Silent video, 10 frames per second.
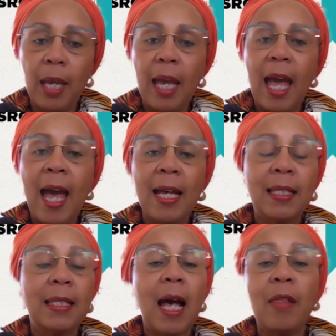
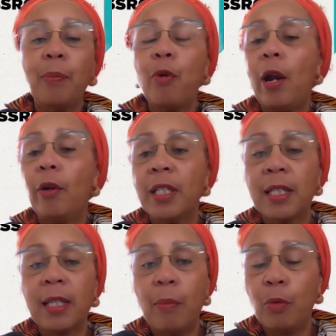as other
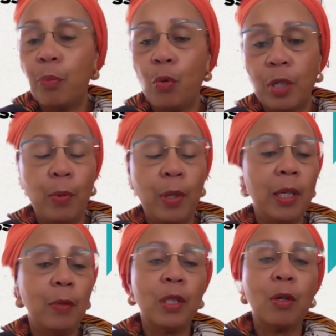priorities come on board, whether
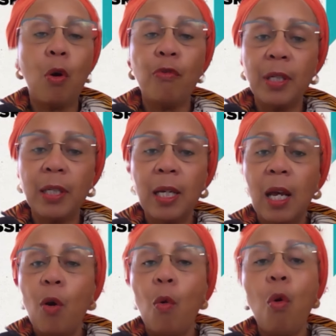it was COVID
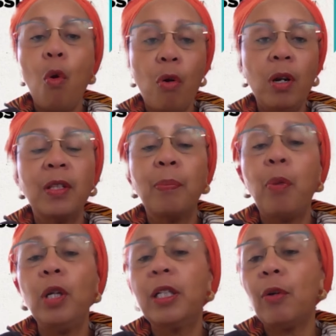or the
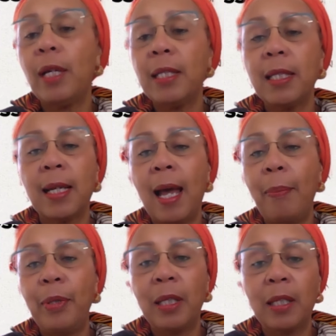polycrises that are
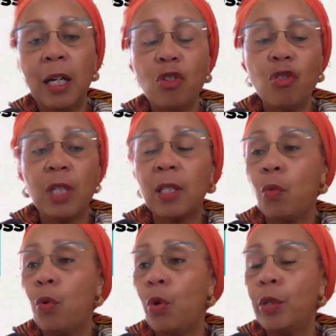happening in countries, the
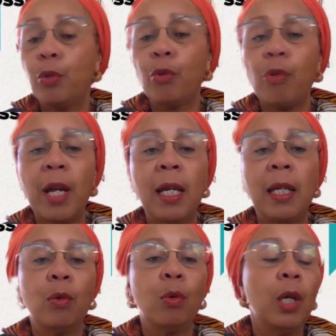war in
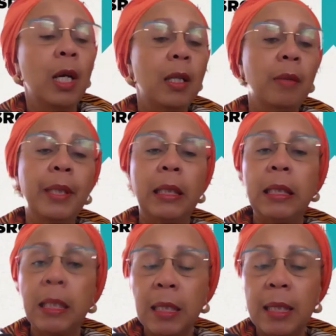Ukraine or the Middle
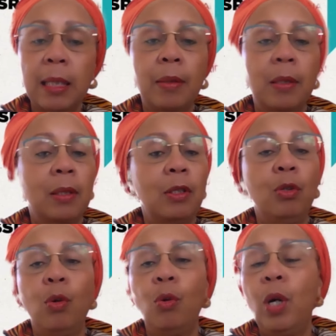East, and you
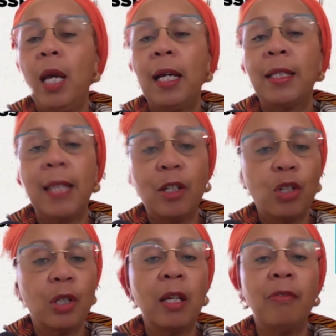know,
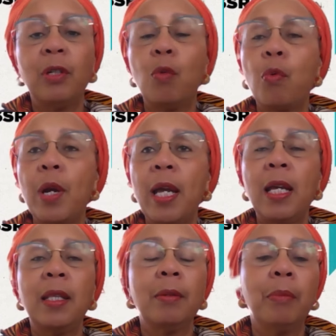attention given
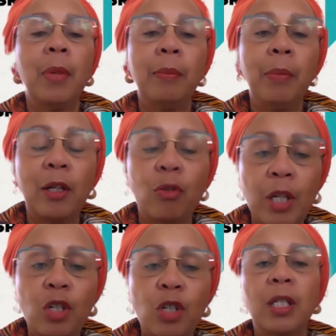away, the
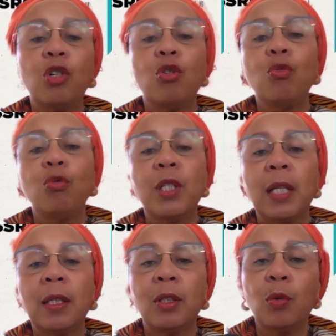migration issues
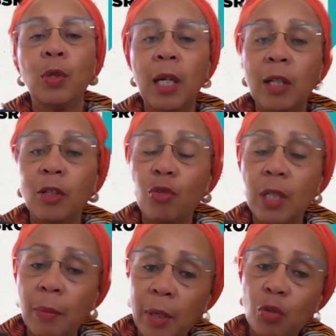that the donor
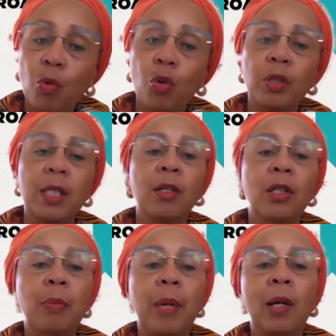countries are much more
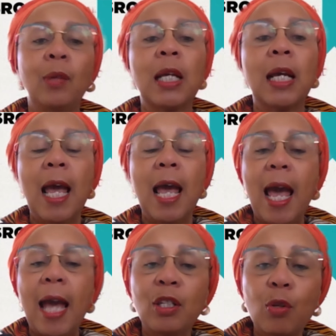concerned about,
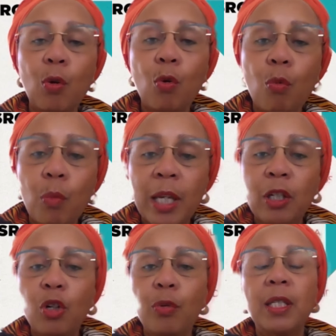and so
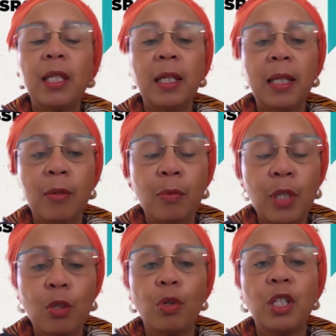increasingly
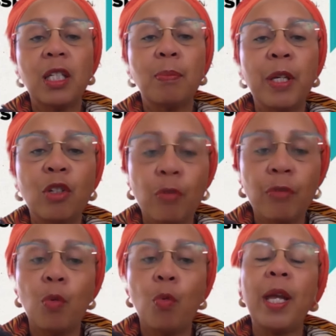resources being
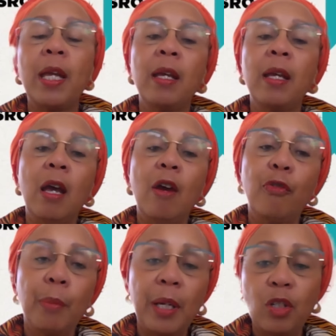driven away
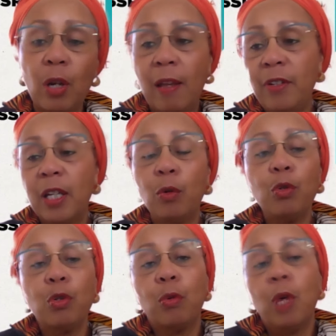from HIV, and
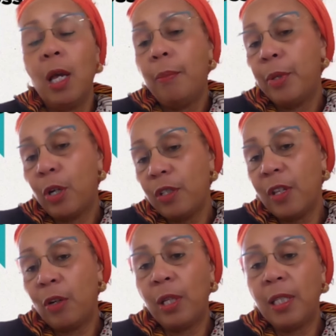also because of
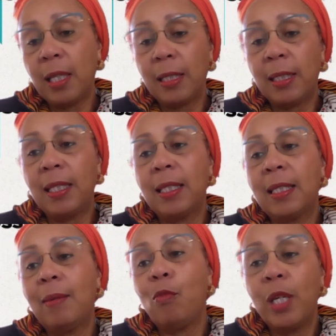the great success, in
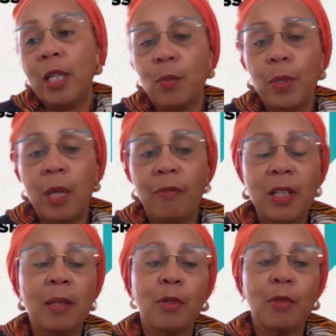some ways we are
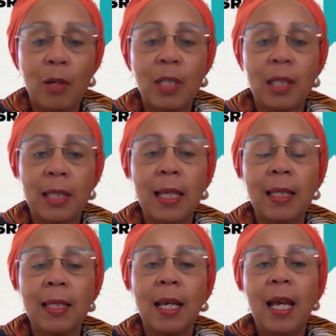victims of our
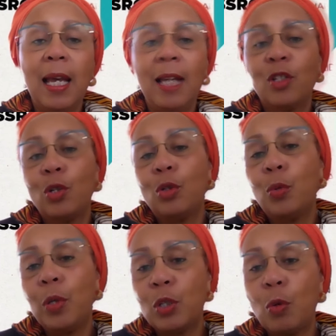success in so
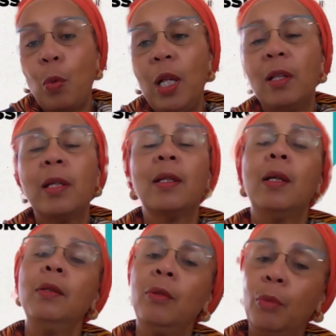doing so well.
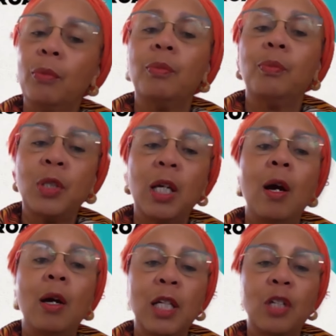You know, turn
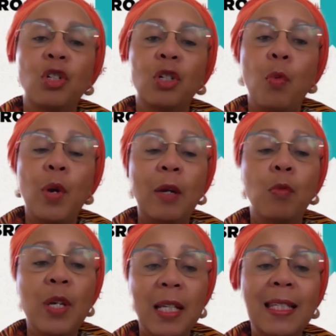our attention away. And we are
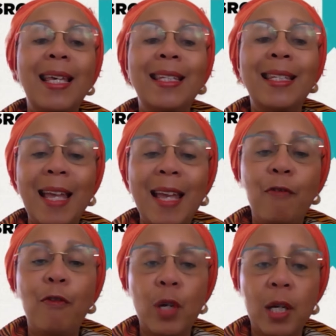saying, stay
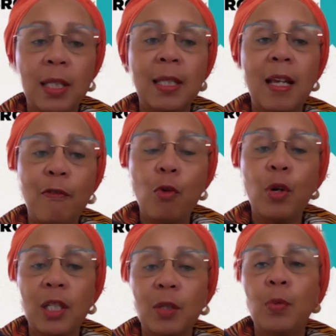focused, stay
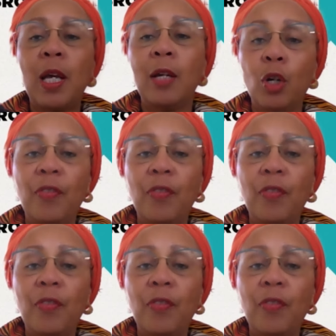focused. We are not